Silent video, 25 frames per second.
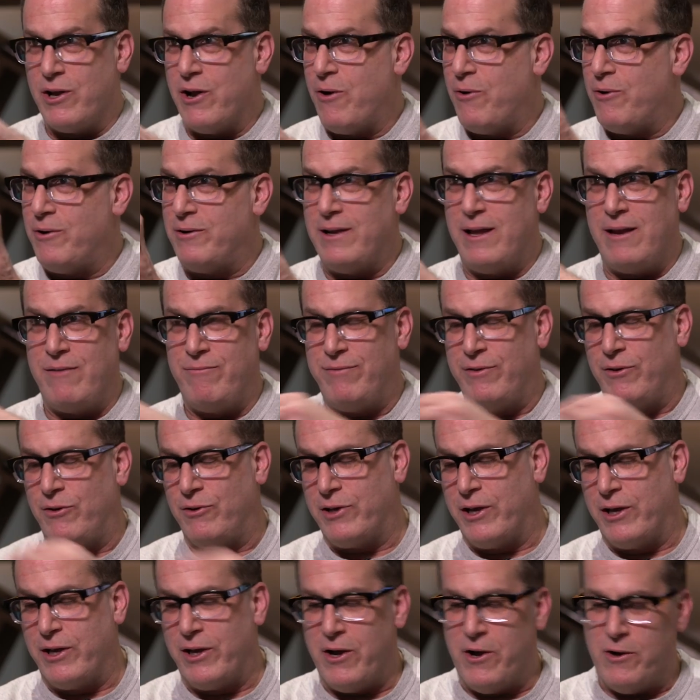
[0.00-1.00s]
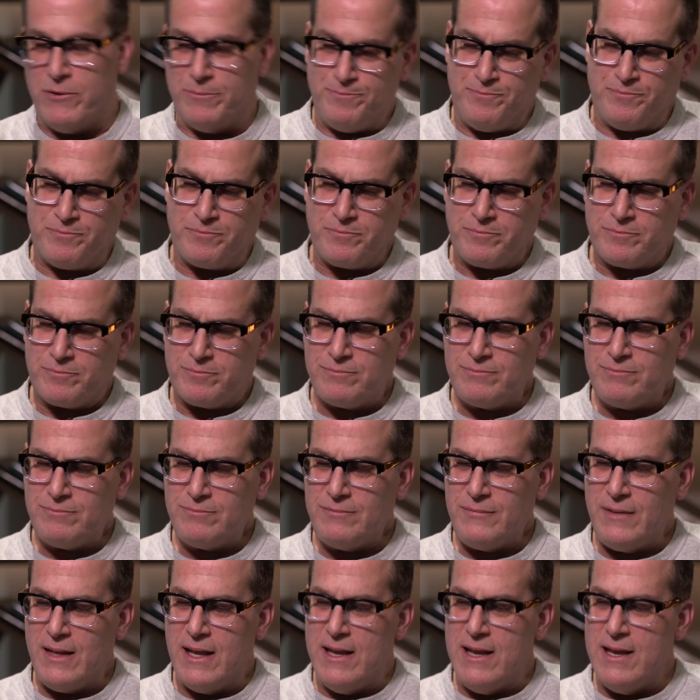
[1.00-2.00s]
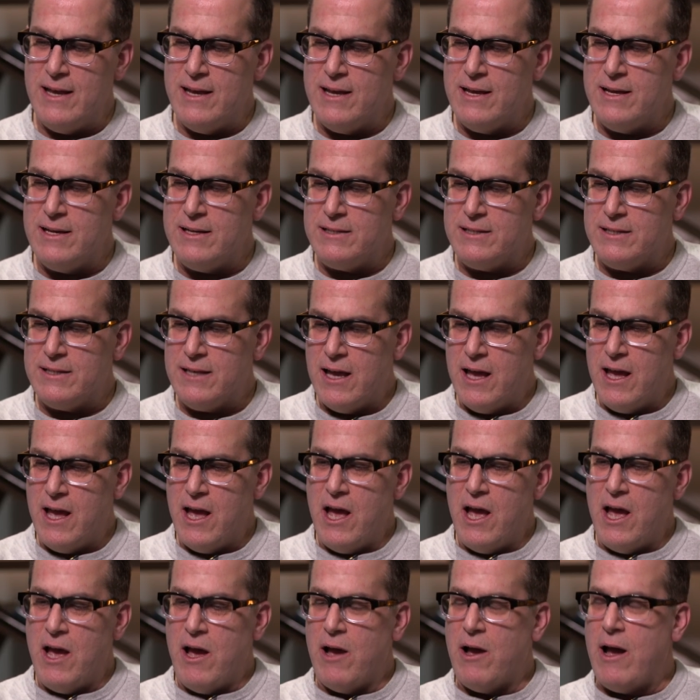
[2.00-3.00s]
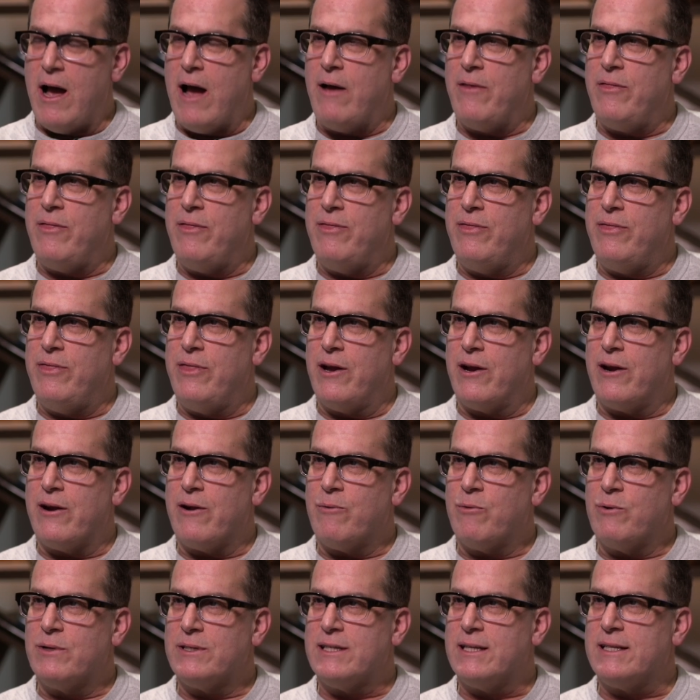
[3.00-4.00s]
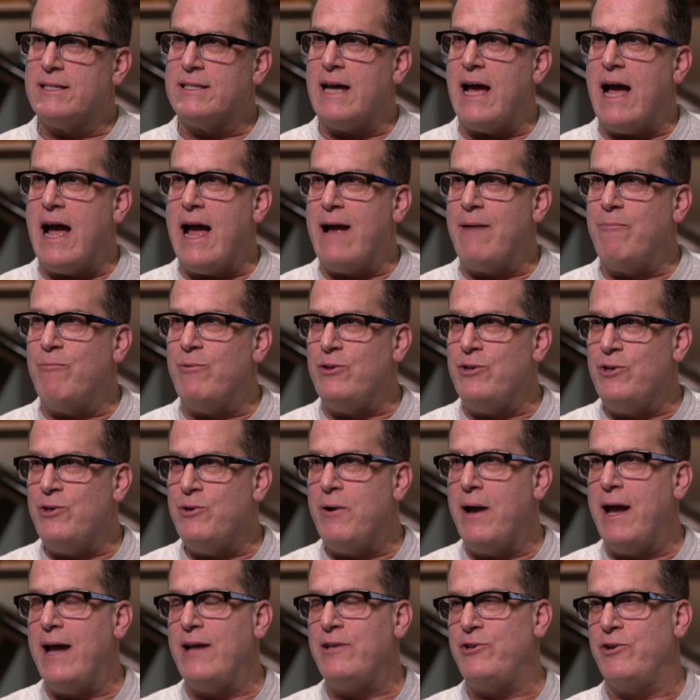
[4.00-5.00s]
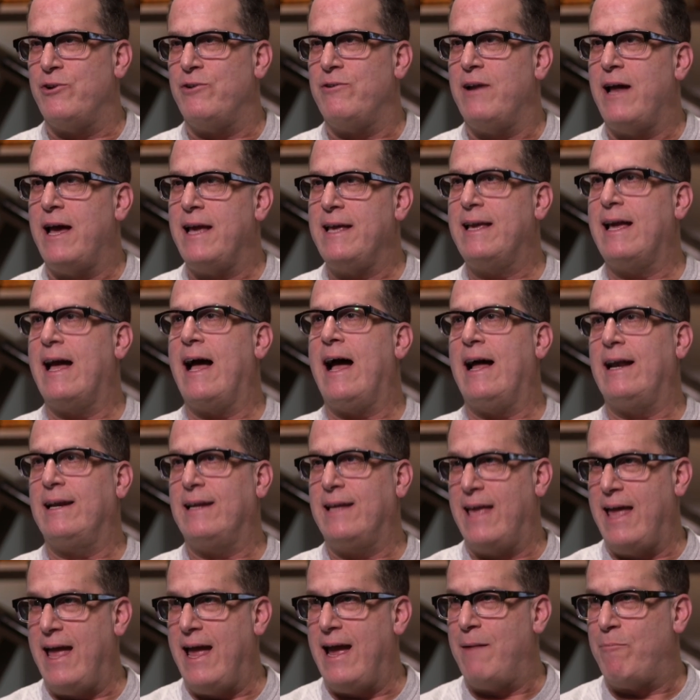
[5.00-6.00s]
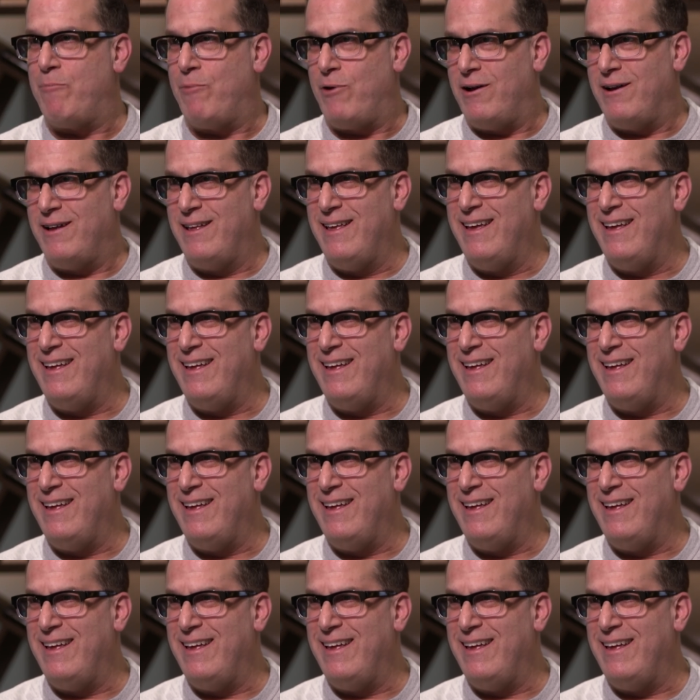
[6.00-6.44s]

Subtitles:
go and then Phil can go, is there was a time when you had your Nikon camera